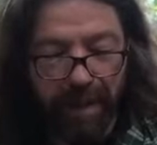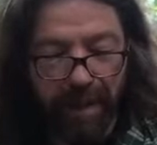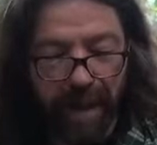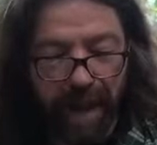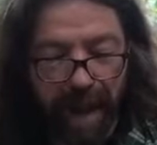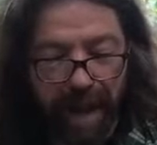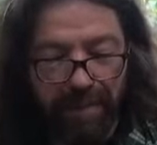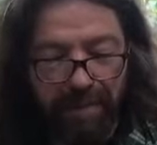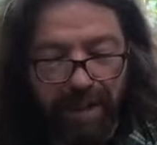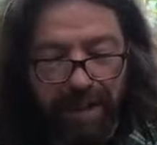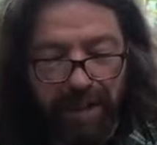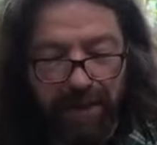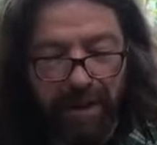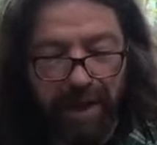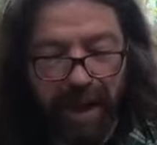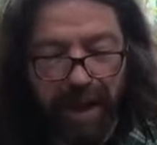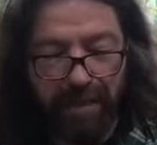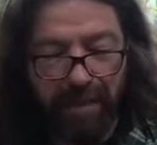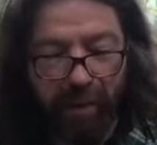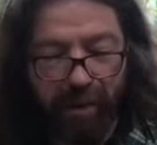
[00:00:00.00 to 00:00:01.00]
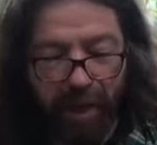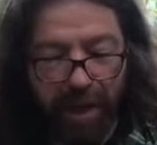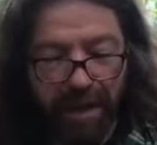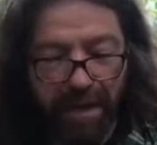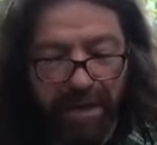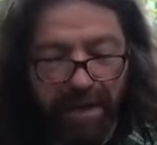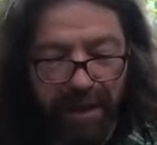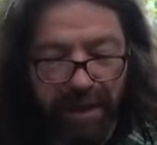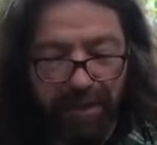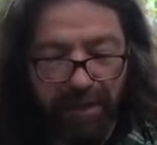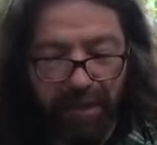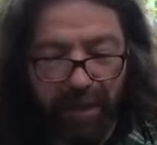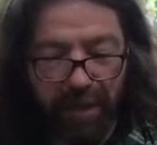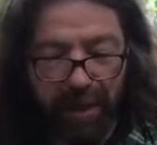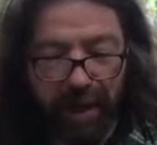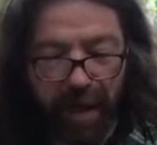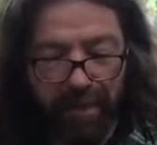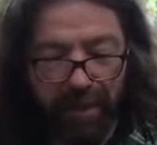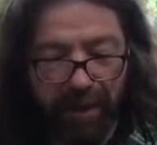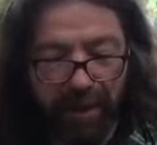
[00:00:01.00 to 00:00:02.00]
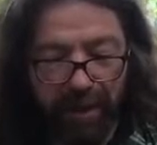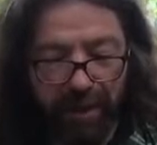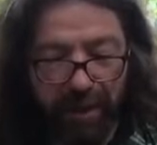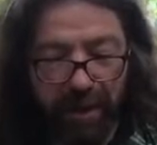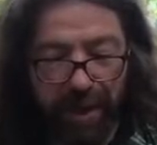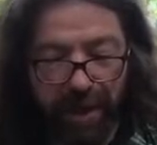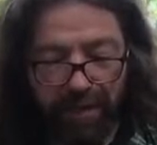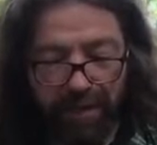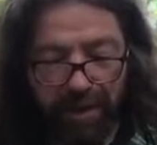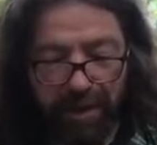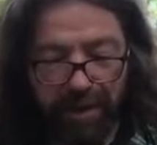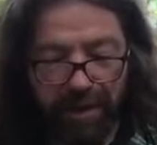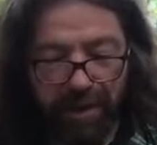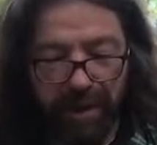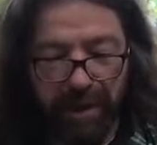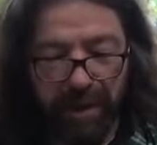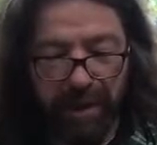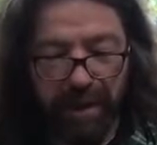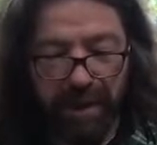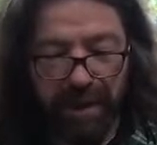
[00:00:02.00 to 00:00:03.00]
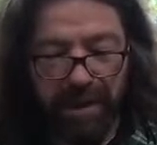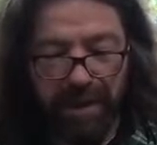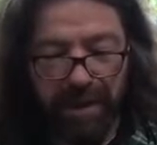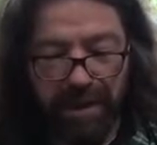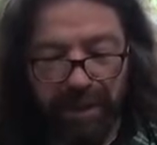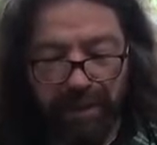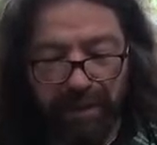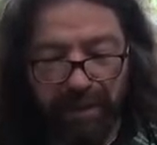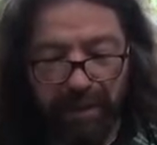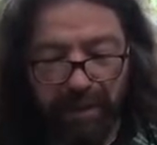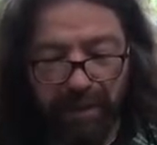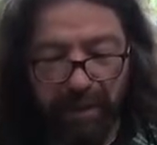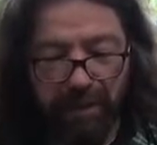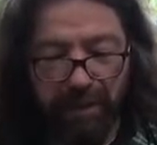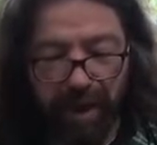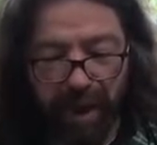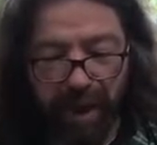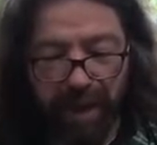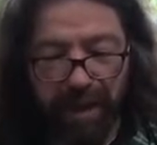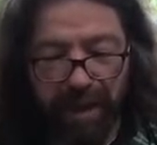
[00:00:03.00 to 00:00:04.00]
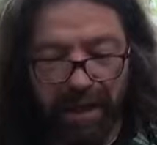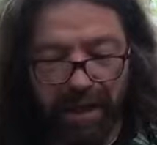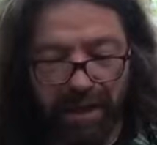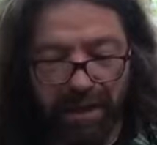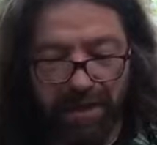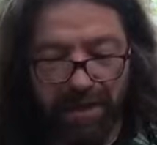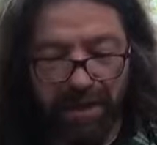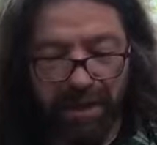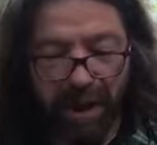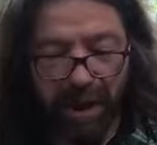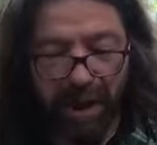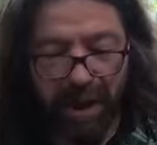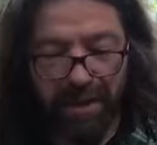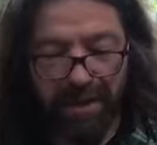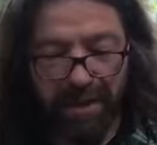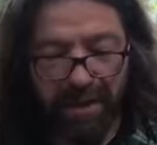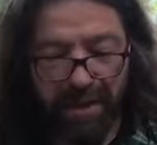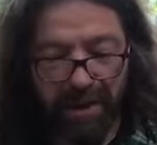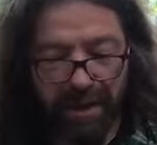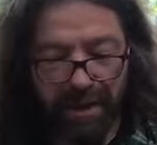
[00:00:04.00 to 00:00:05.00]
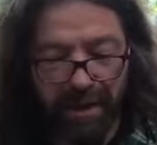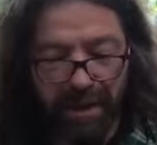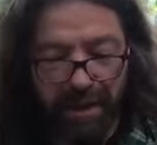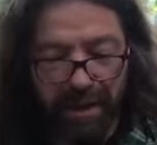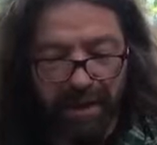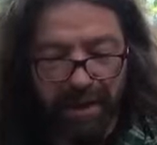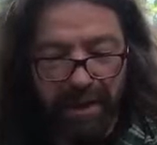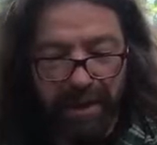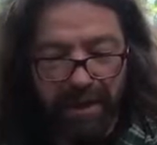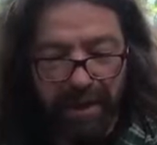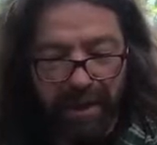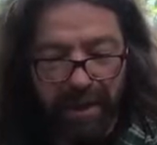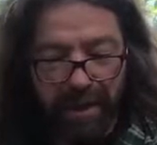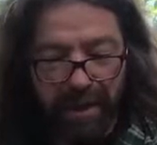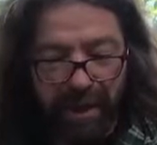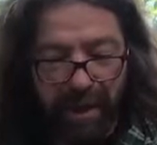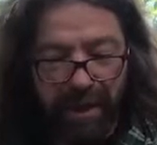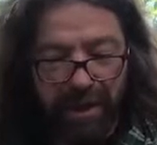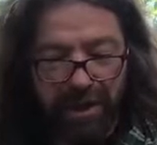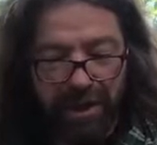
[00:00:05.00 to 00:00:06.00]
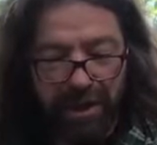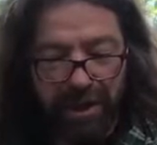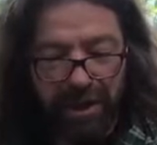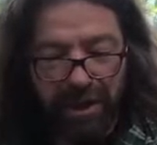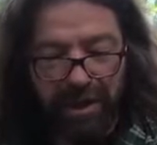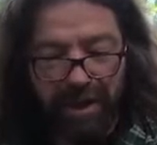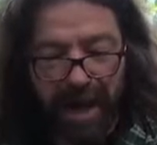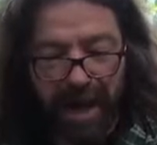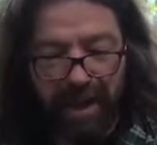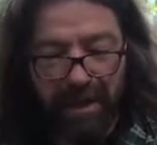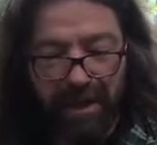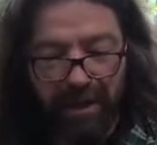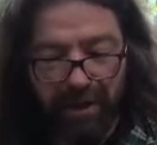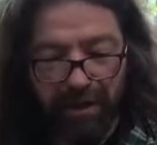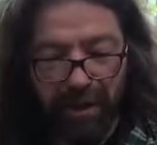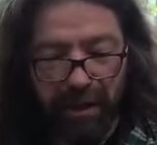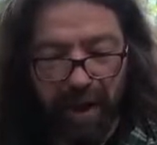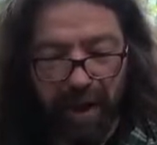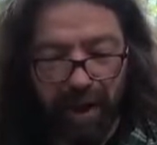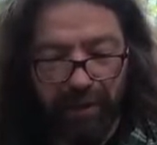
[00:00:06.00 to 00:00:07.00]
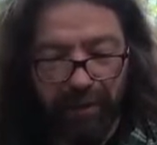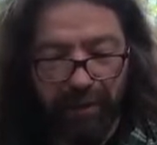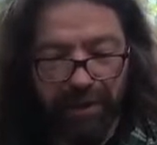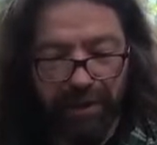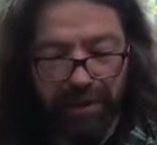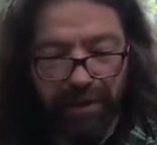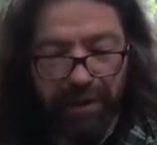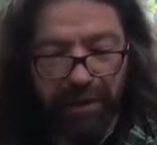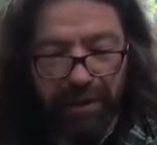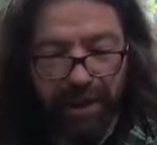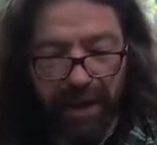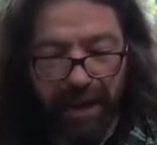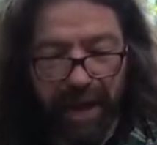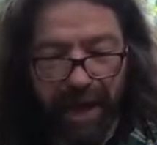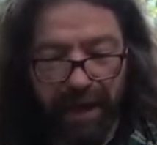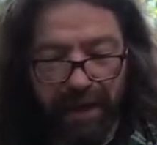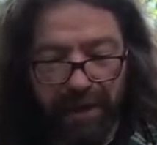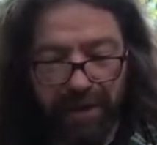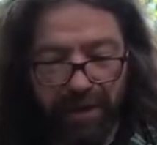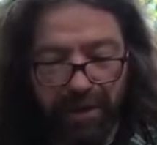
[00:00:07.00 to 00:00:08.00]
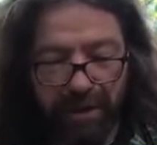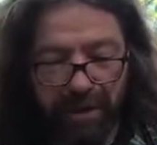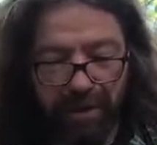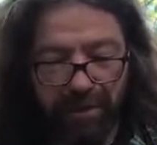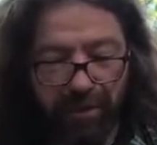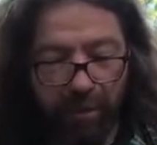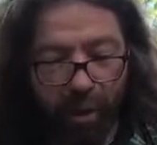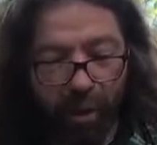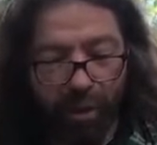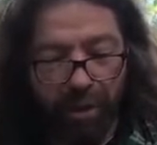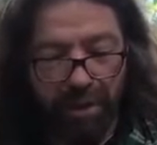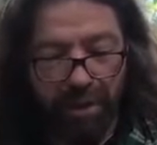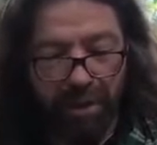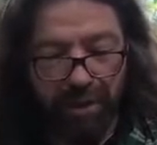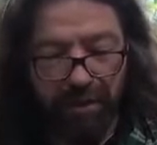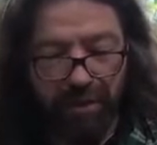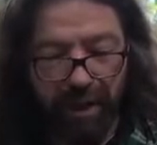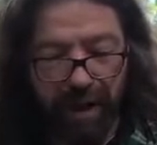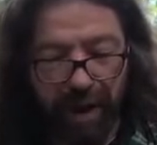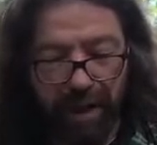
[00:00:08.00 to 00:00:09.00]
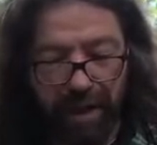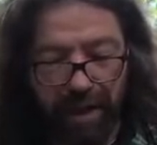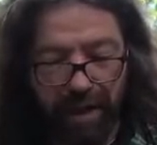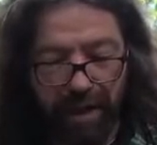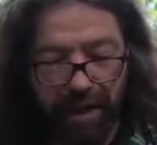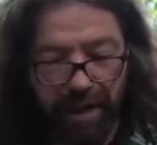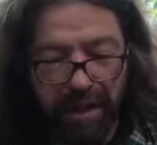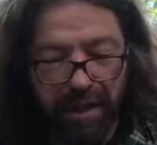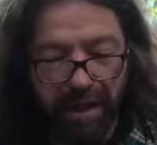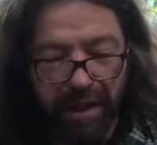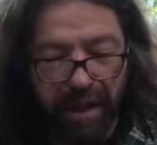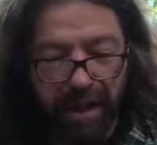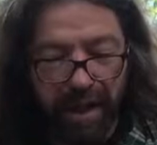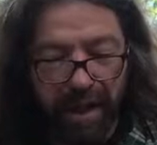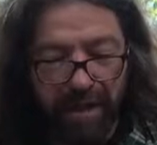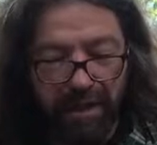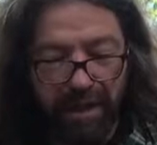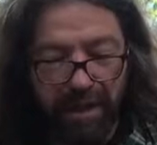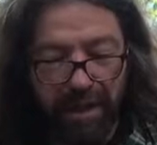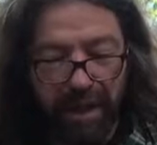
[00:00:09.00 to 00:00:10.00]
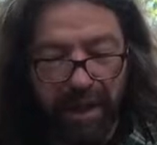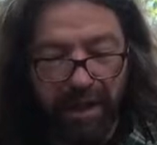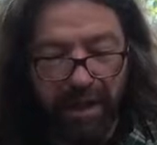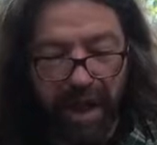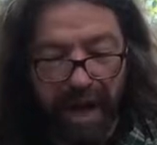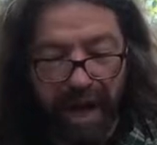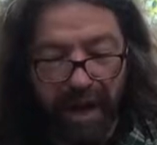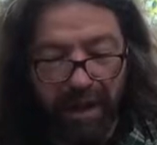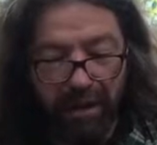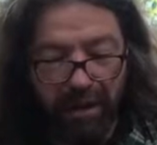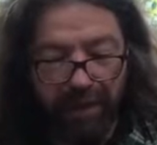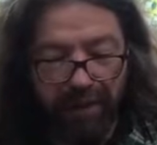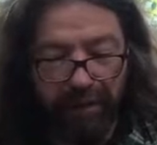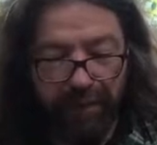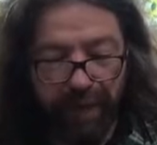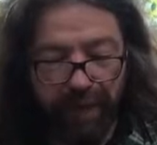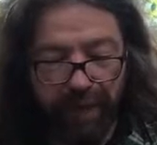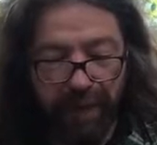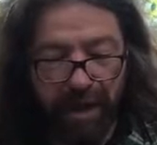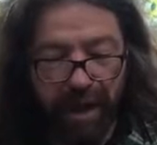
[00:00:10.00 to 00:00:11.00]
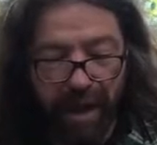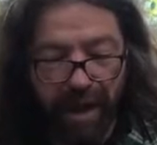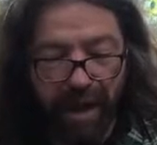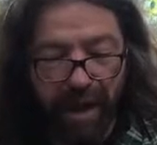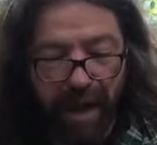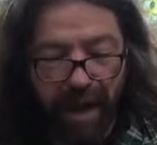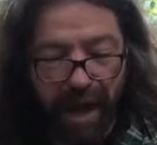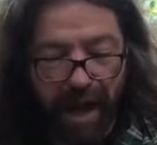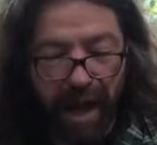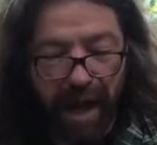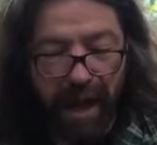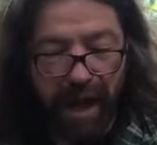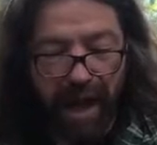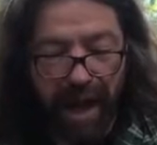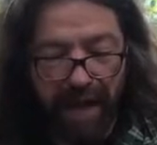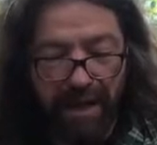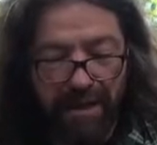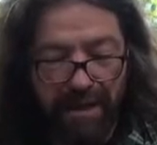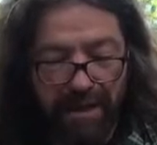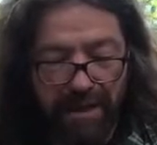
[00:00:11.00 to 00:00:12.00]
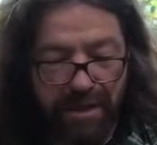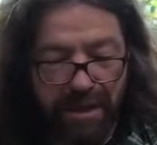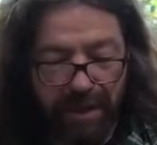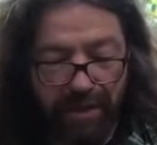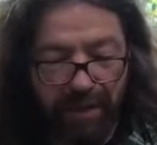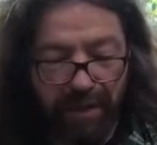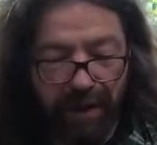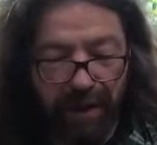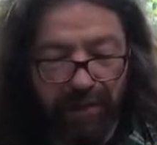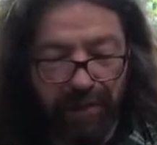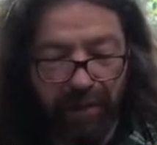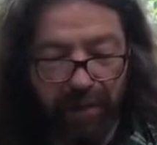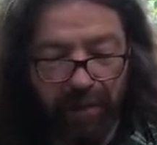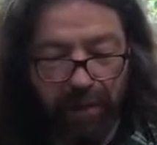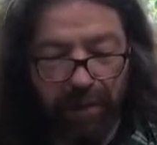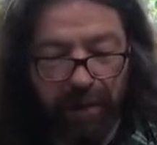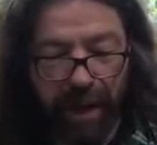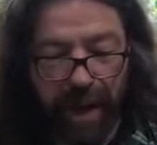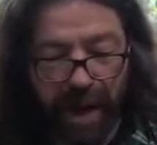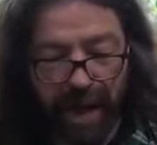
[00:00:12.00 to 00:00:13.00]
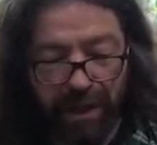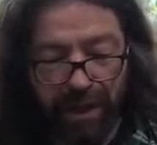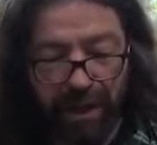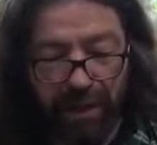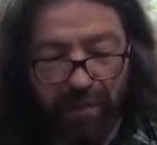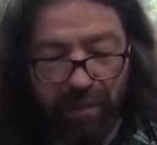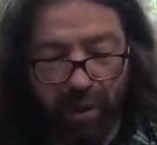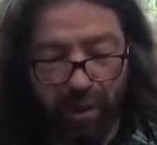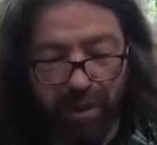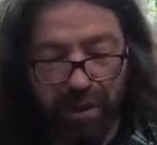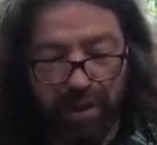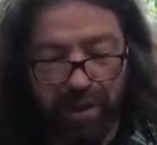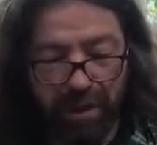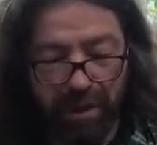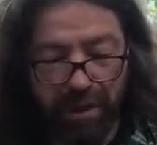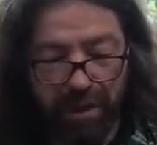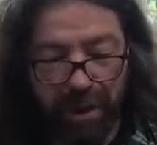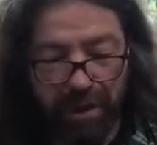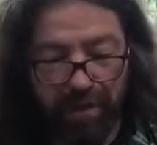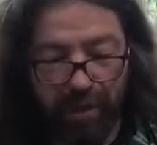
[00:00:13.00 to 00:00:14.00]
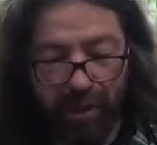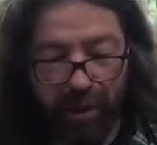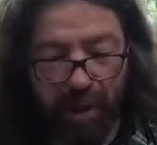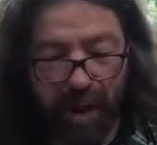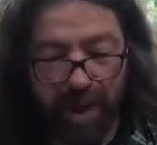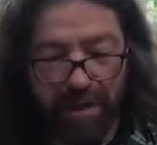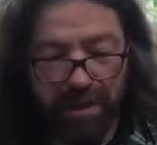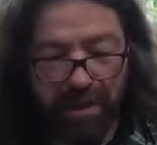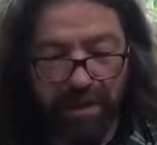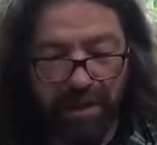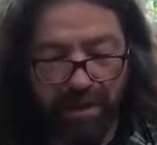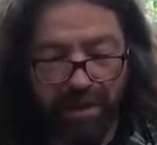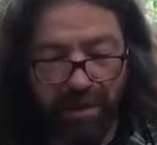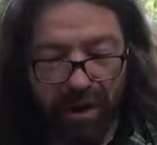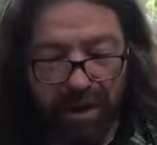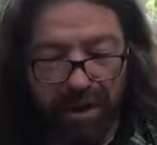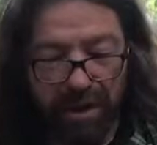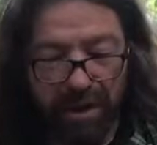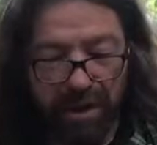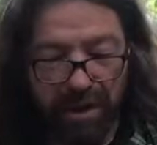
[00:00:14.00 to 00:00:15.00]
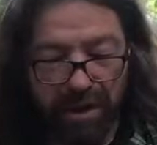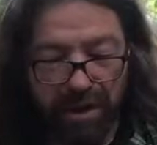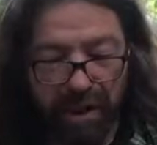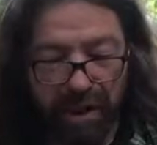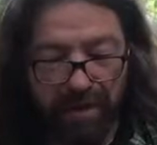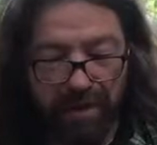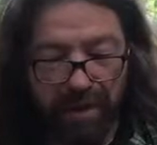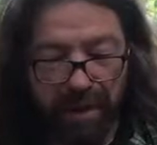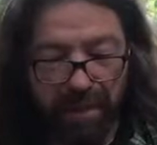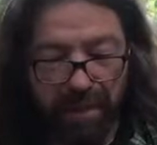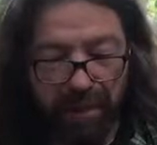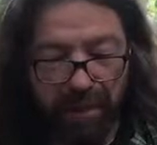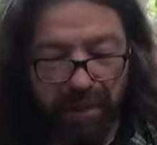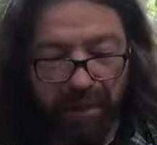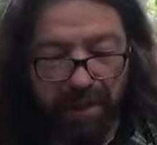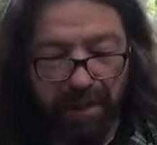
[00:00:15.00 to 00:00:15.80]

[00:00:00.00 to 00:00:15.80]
At mealtime, Boaz said to her, come here and have something to eat. Dip your bread in the sauce. Then as she sat near the harvesters, he handed her some roasted grain, and she ate her fill and had some left over. As she rose to glean, Boaz instructed his young people,